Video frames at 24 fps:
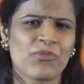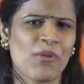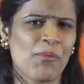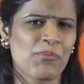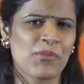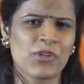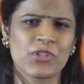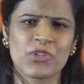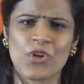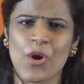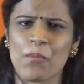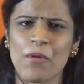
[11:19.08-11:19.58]
view
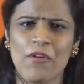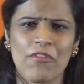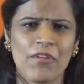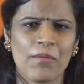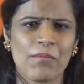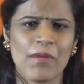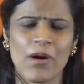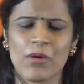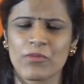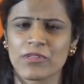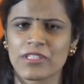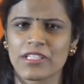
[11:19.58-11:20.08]
from the top
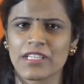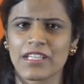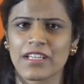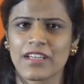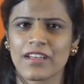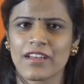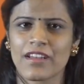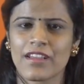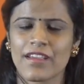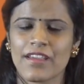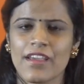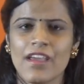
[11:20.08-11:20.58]
of a
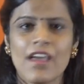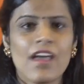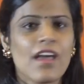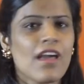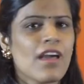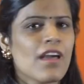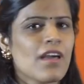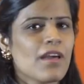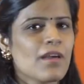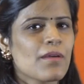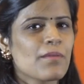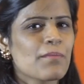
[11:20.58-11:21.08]
mountain.
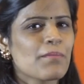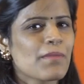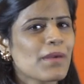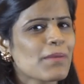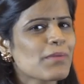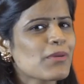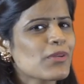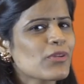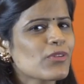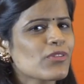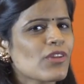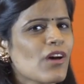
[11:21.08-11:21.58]

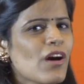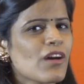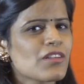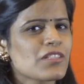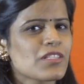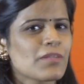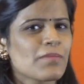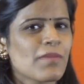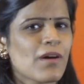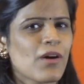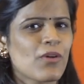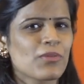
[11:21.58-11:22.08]
Maybe you
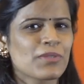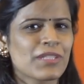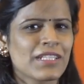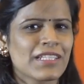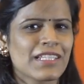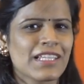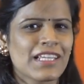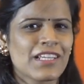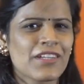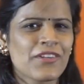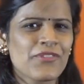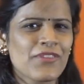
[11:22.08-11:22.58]
thought
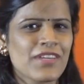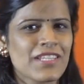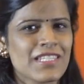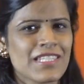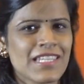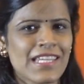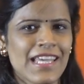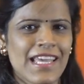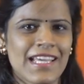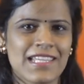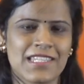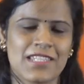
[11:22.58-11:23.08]
about an
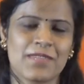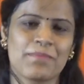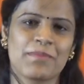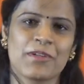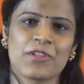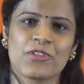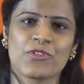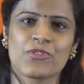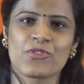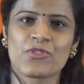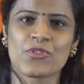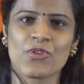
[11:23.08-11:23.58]
interesting
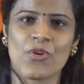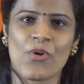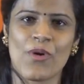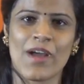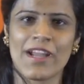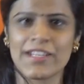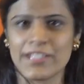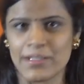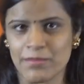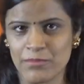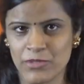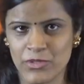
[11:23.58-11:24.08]
exhibit you
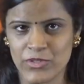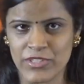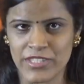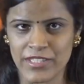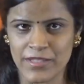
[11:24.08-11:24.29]
saw at a